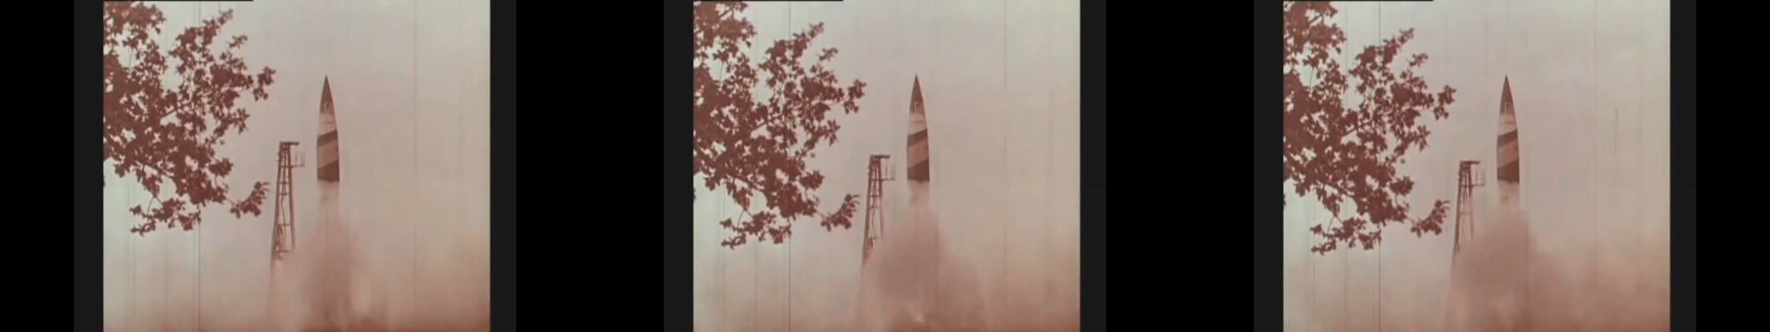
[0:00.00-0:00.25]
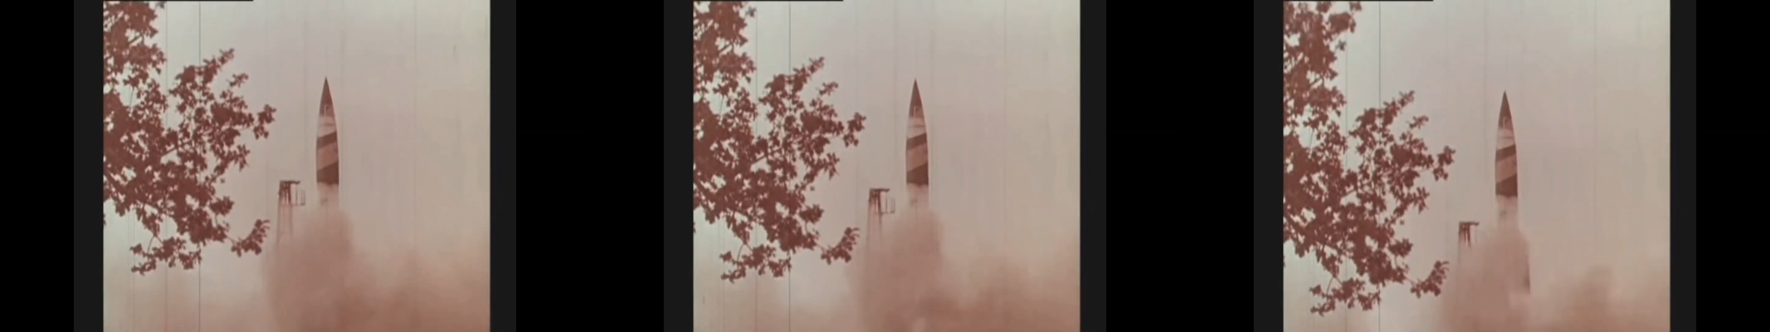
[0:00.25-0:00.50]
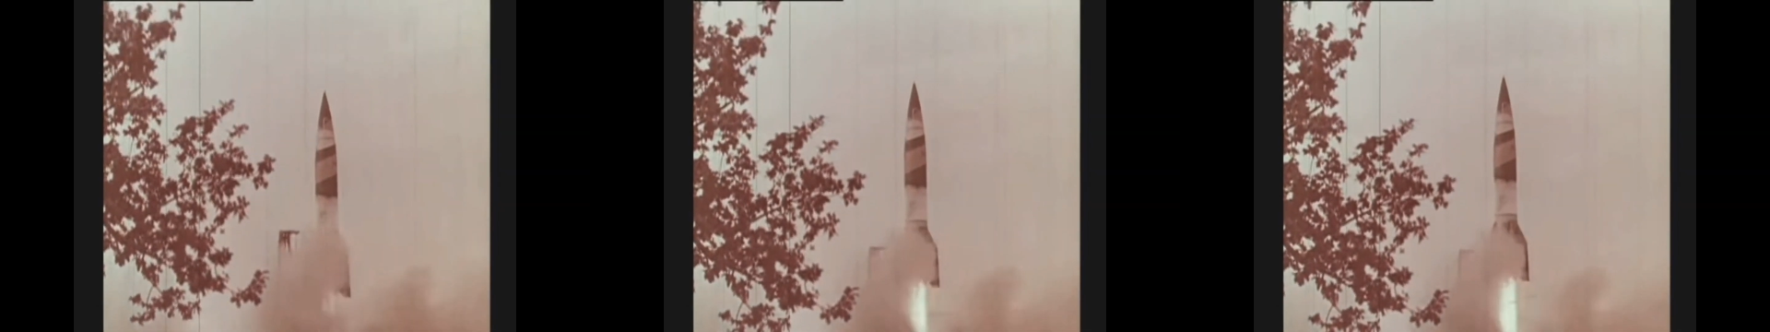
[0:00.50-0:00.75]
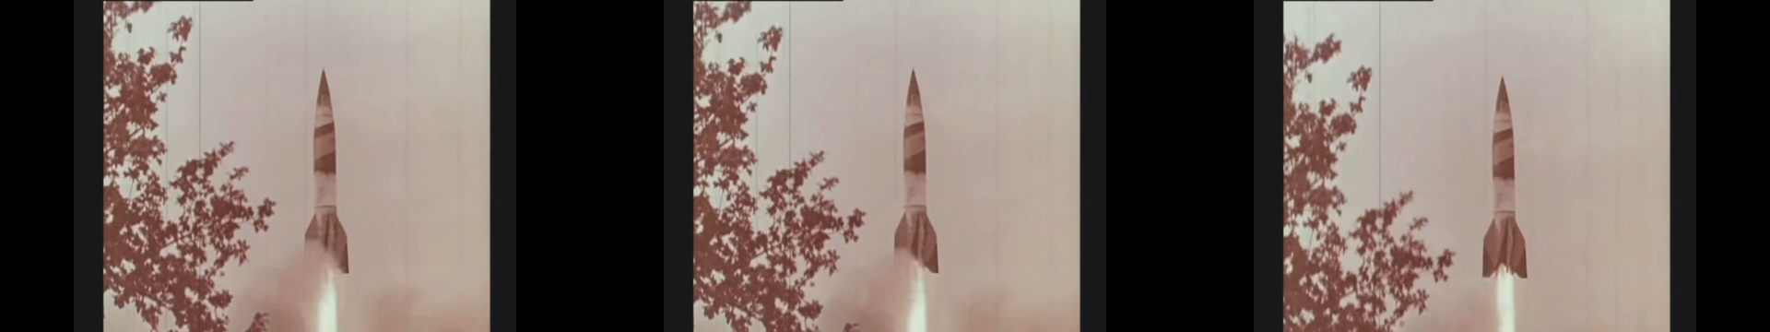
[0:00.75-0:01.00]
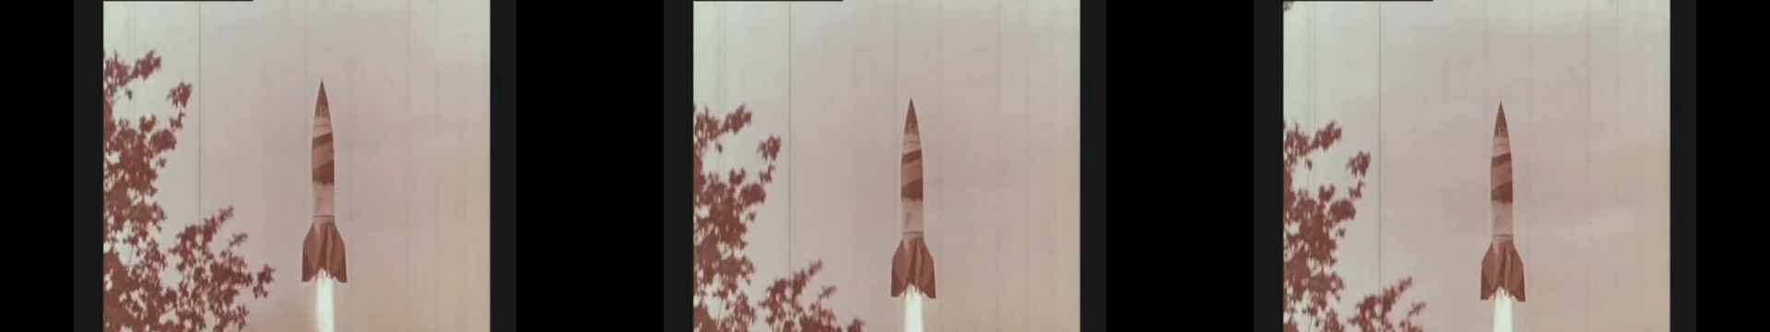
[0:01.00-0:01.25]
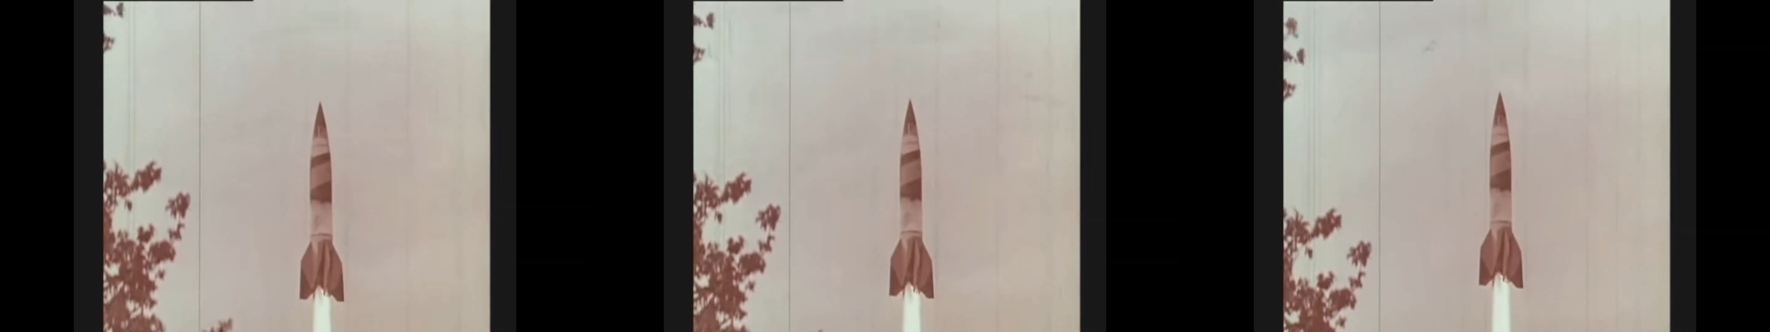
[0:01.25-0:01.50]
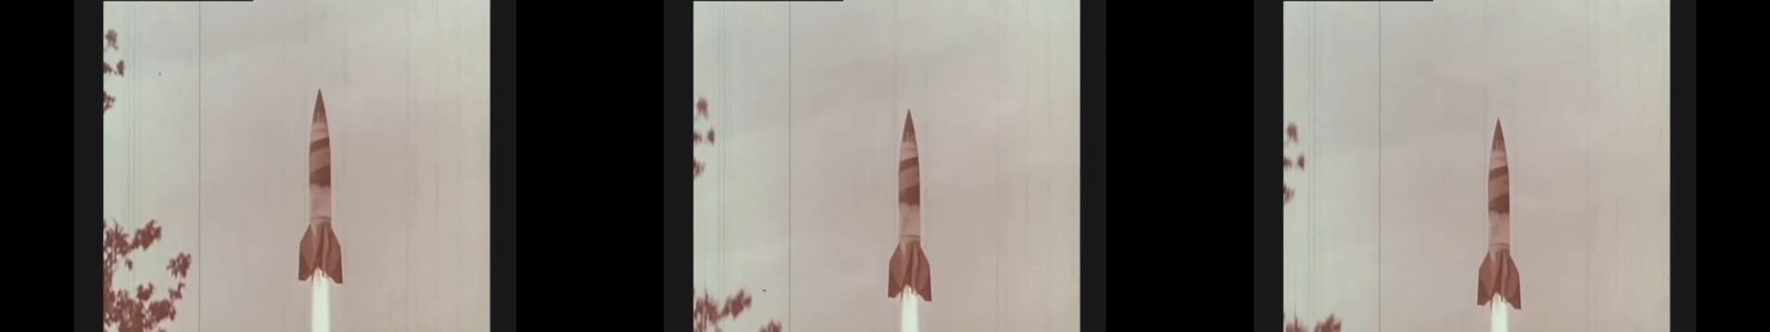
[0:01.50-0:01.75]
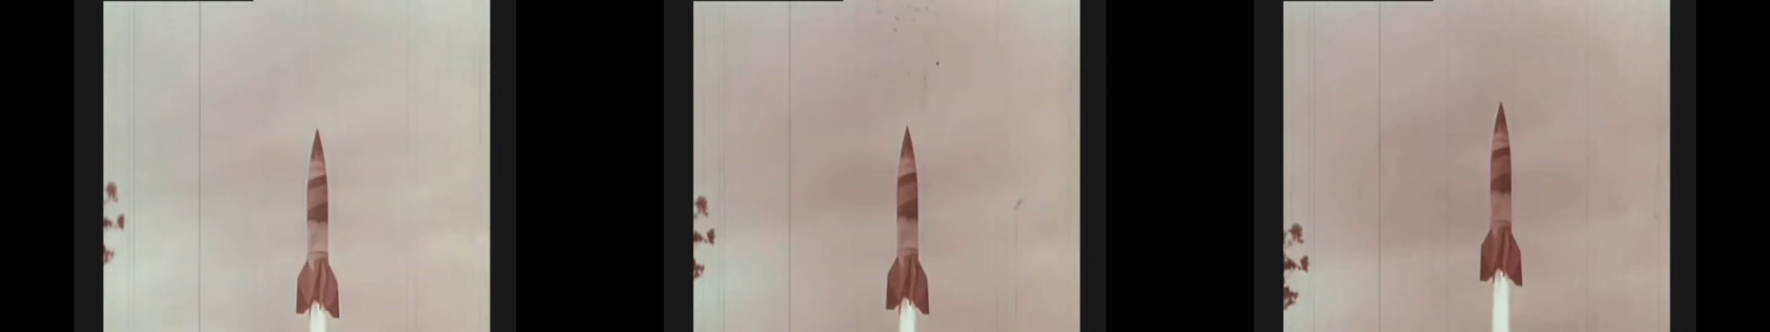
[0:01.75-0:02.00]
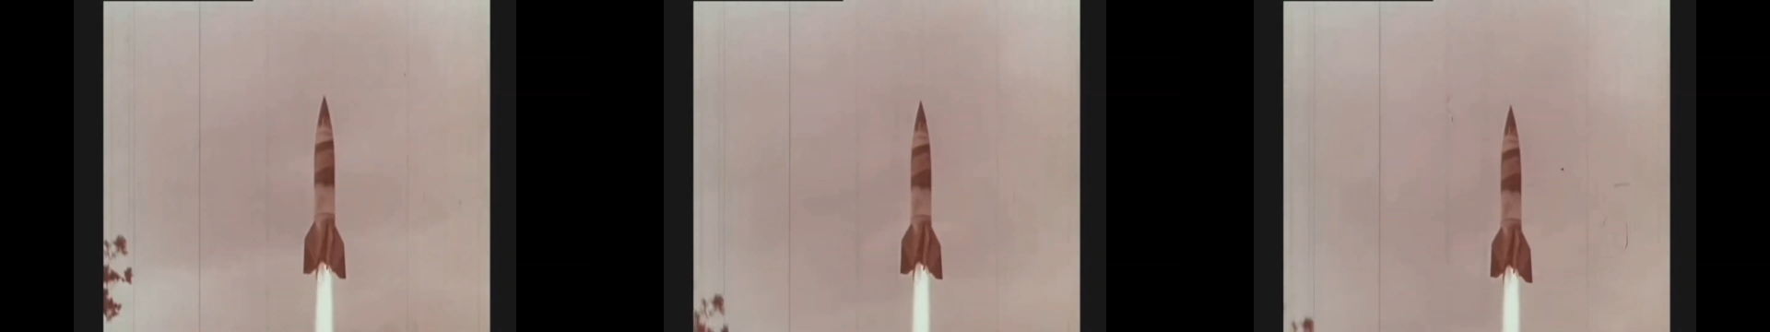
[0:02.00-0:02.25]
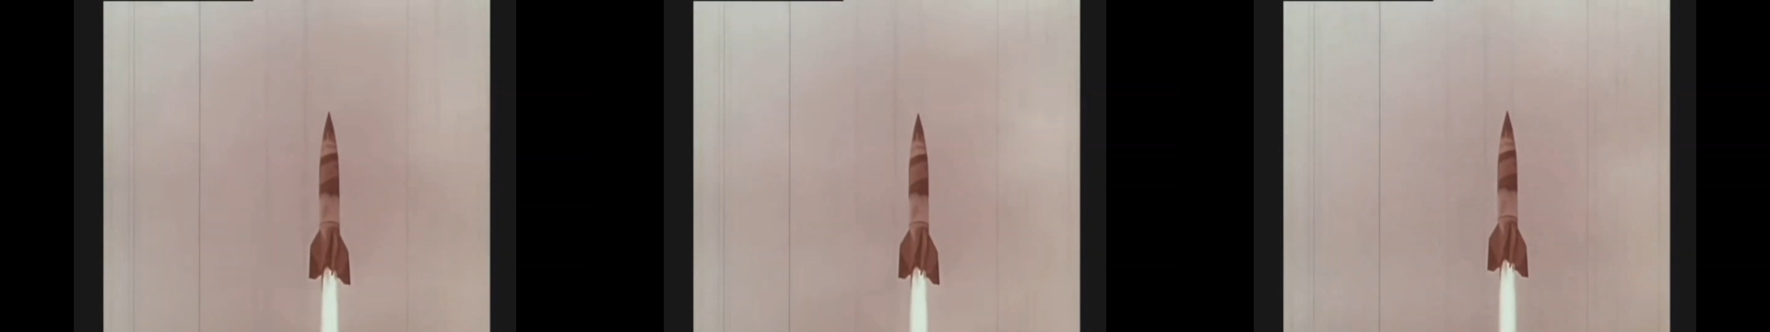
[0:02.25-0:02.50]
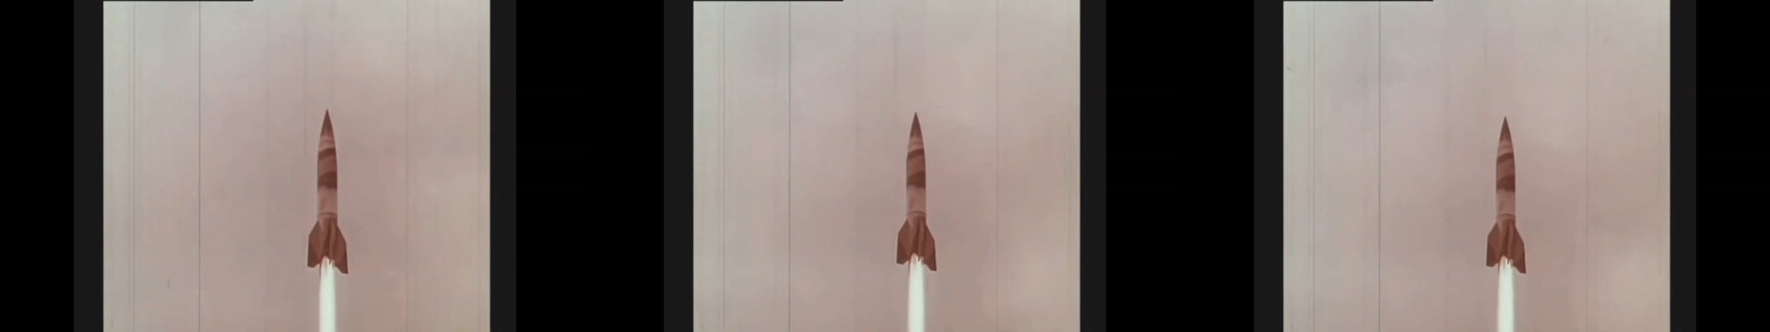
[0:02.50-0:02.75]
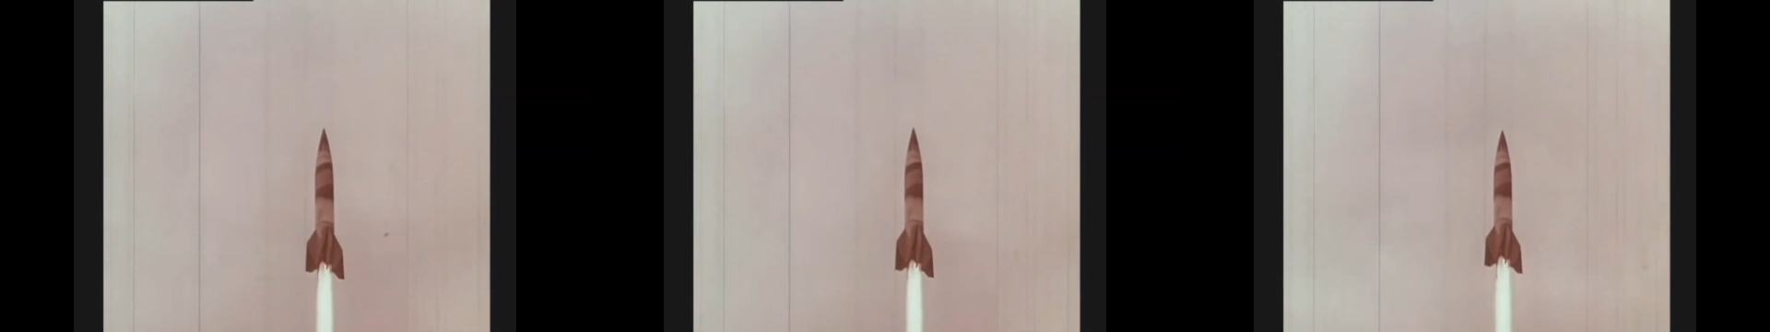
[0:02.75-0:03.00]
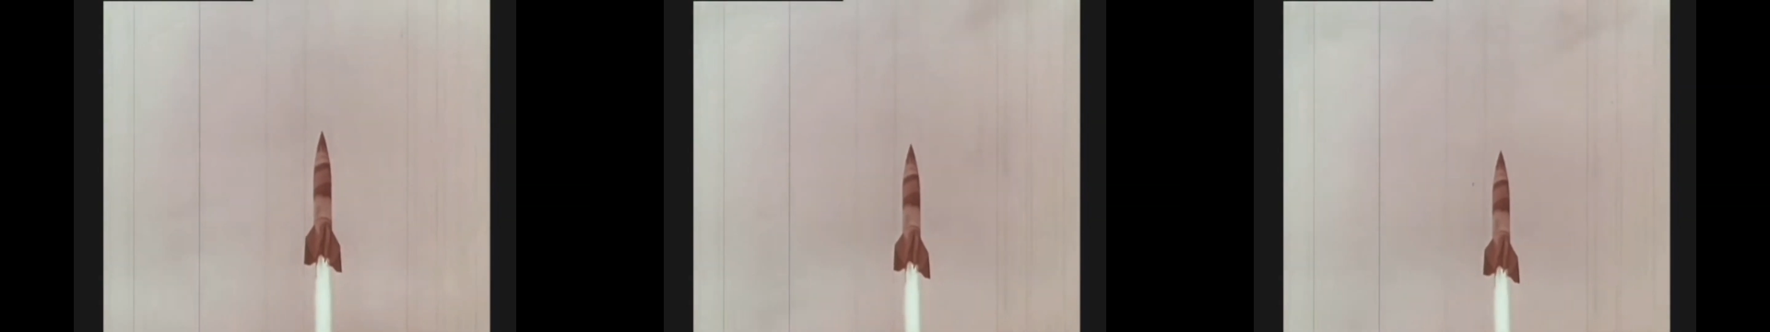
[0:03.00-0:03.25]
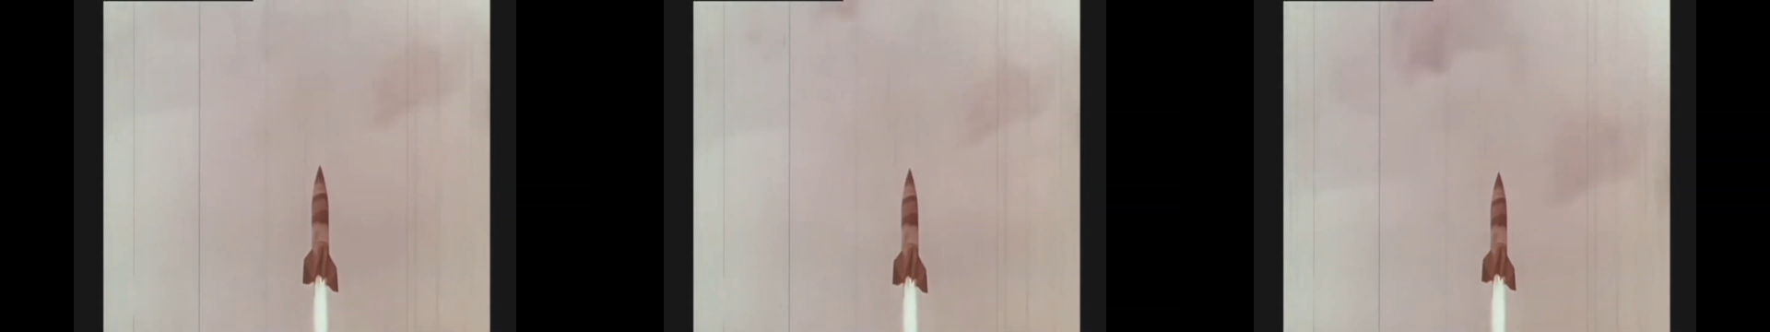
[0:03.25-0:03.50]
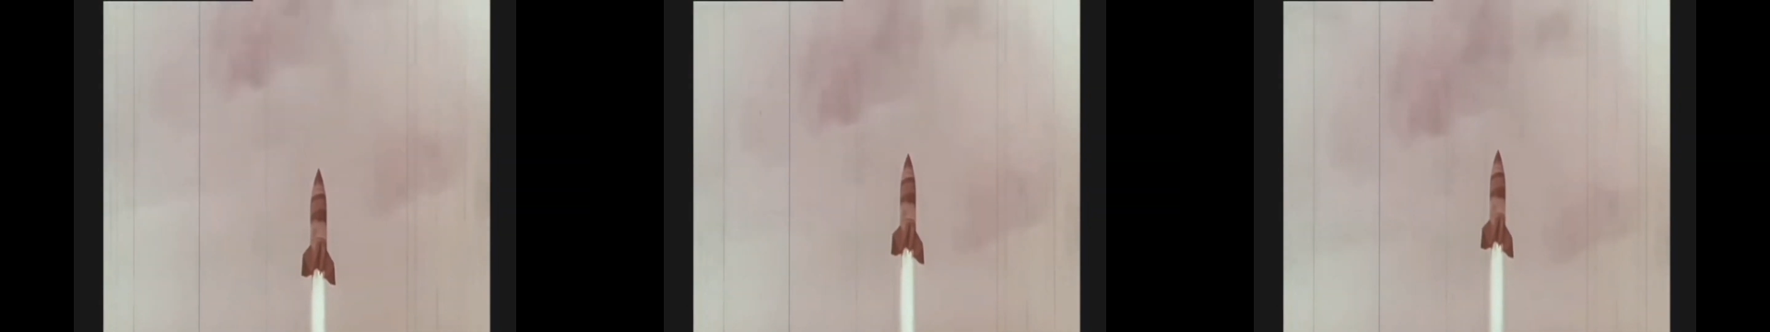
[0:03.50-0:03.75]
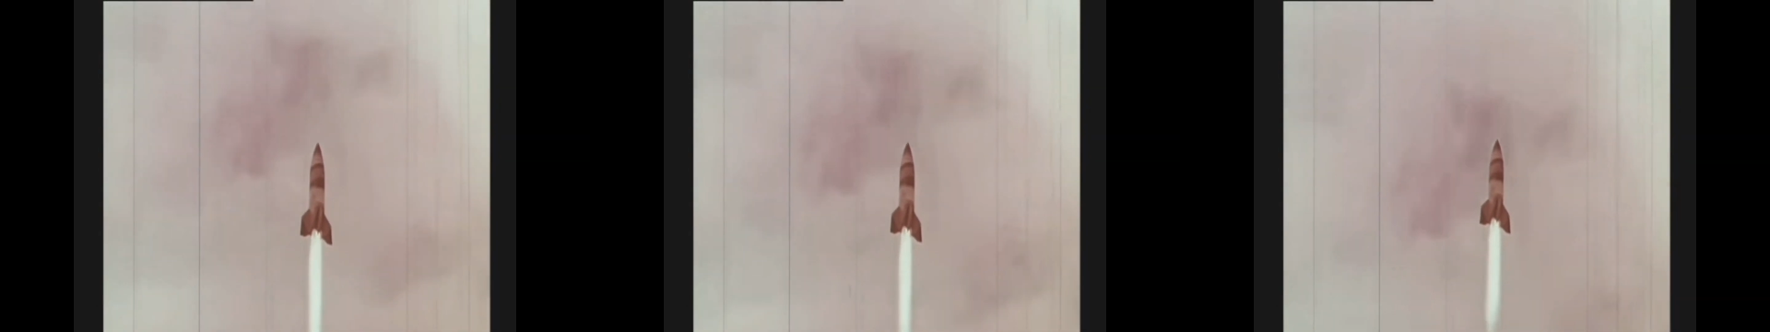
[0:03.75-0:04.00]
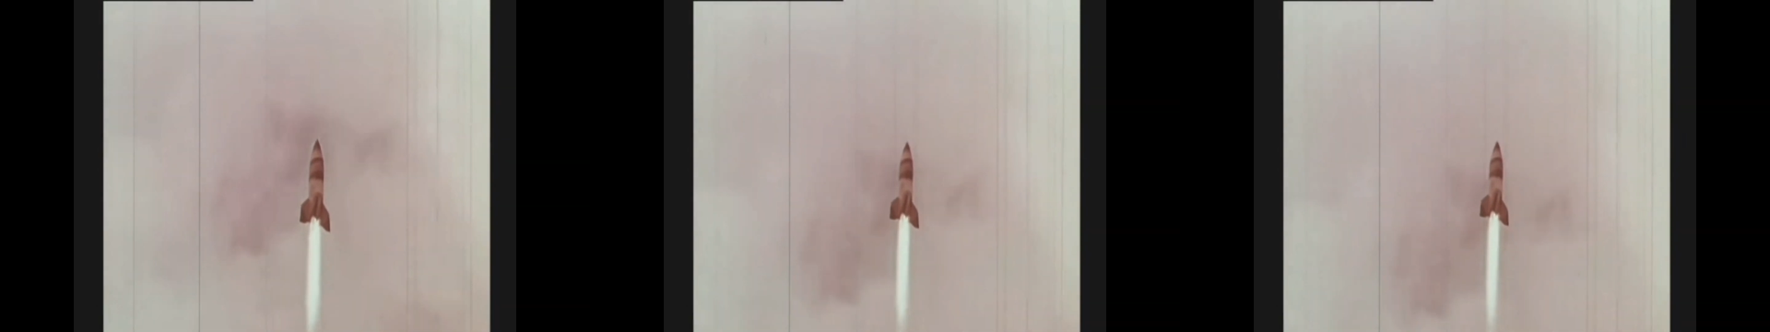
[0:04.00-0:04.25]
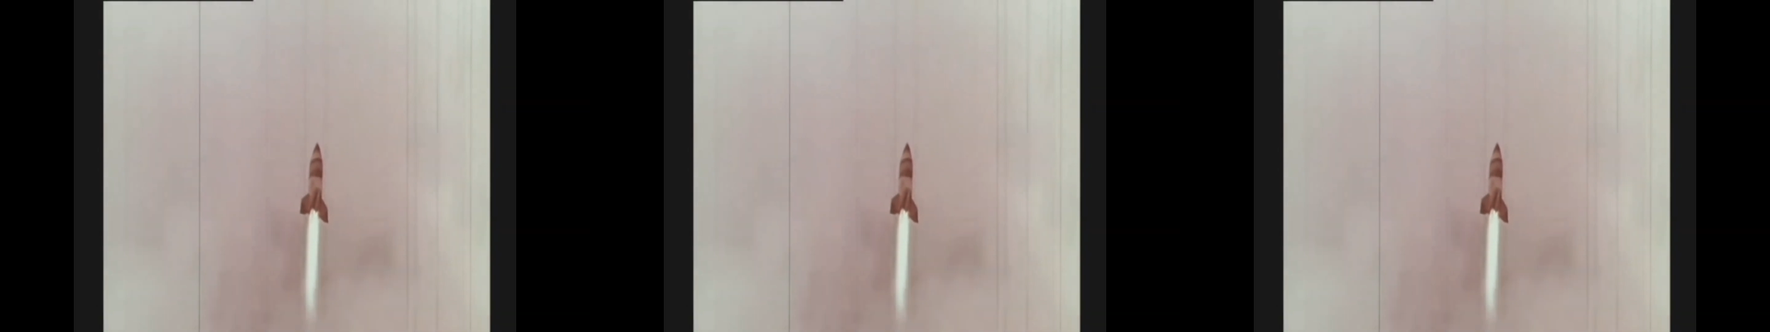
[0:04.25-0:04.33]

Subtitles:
[unreadable: no face in view]